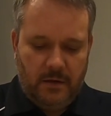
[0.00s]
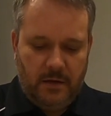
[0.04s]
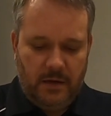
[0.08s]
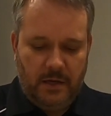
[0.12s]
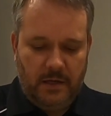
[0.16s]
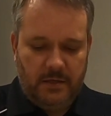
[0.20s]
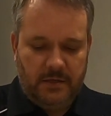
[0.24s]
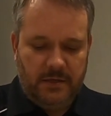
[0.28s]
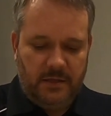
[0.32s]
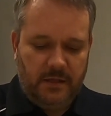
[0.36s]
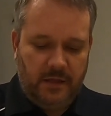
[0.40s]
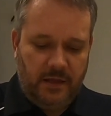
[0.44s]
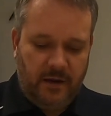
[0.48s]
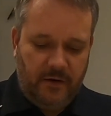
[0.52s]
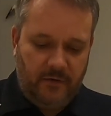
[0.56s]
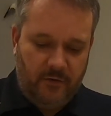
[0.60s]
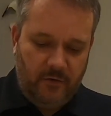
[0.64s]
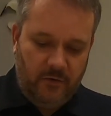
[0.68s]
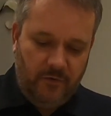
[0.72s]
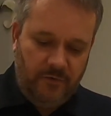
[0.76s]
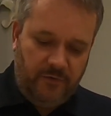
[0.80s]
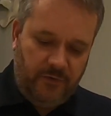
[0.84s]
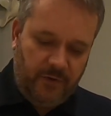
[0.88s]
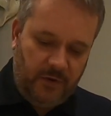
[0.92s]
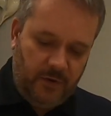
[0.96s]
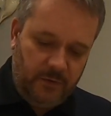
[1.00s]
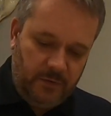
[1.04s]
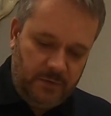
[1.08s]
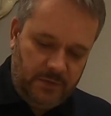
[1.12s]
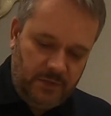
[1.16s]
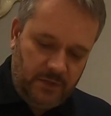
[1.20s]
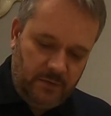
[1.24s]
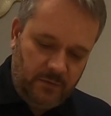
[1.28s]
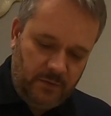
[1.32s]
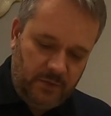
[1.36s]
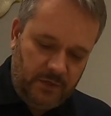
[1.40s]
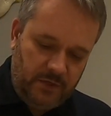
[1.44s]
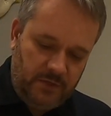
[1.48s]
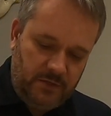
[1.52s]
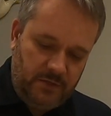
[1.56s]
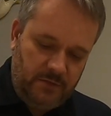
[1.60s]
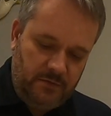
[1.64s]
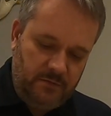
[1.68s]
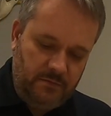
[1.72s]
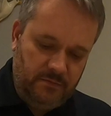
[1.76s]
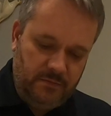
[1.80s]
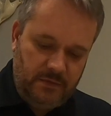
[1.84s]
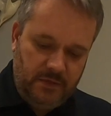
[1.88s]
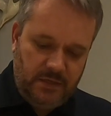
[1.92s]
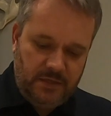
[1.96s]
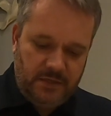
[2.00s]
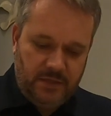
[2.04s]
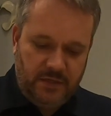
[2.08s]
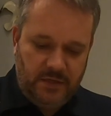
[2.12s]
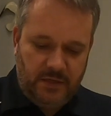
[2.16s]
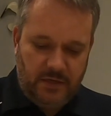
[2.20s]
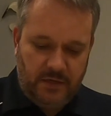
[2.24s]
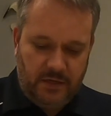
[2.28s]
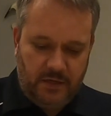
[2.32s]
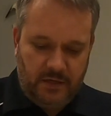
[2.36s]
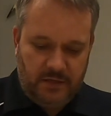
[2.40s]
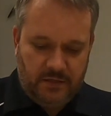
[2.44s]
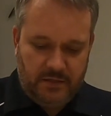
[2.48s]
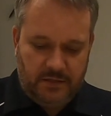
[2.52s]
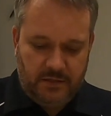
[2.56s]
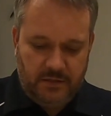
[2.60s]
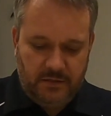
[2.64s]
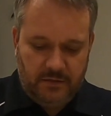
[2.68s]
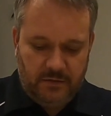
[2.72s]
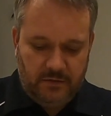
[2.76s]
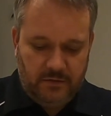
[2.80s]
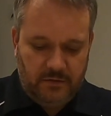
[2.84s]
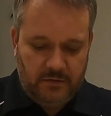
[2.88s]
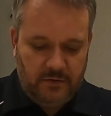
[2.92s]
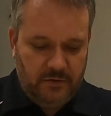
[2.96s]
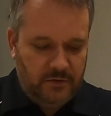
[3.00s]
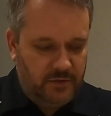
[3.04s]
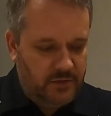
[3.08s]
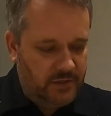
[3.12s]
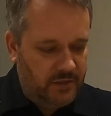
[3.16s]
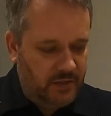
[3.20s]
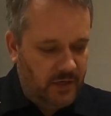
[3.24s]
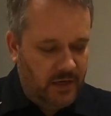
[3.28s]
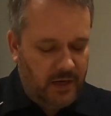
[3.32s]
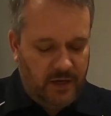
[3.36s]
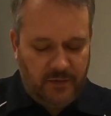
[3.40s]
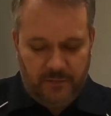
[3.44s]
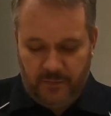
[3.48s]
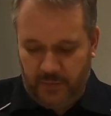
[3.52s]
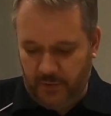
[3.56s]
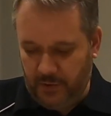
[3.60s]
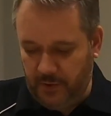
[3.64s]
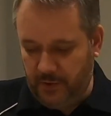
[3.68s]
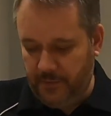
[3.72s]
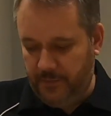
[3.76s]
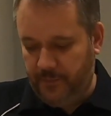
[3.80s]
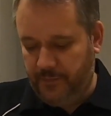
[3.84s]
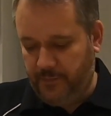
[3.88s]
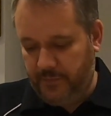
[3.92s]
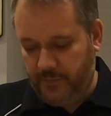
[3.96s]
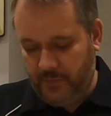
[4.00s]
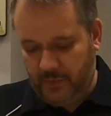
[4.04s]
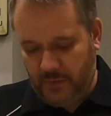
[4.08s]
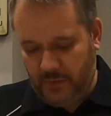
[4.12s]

Okay, so they're all floating, which isn't an instant good sign, but